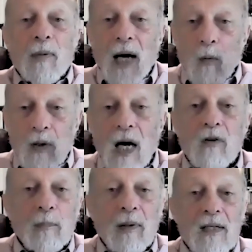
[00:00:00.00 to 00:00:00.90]
But I would
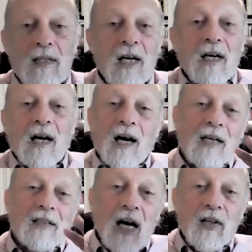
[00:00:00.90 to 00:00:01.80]
not replace
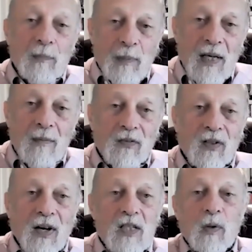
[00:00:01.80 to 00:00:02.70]
another PMF
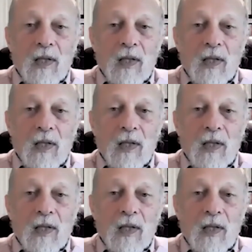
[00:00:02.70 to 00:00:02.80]
device